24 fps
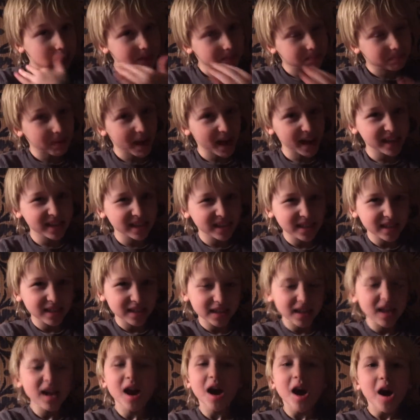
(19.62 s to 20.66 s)

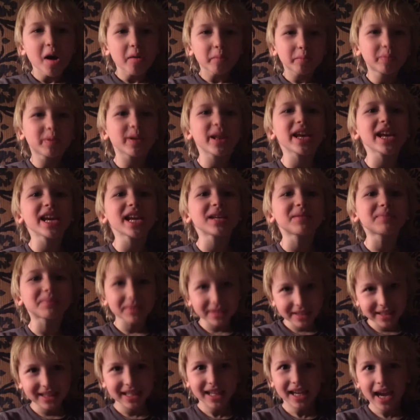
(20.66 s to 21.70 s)
space. Please,
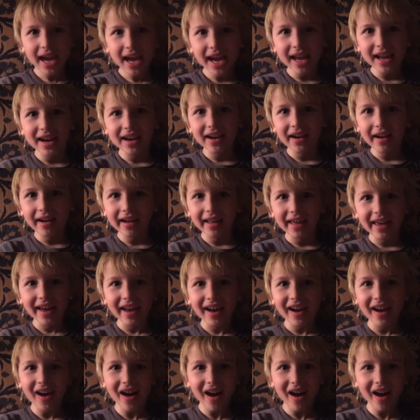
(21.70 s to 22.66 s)
Mr. Kennedy.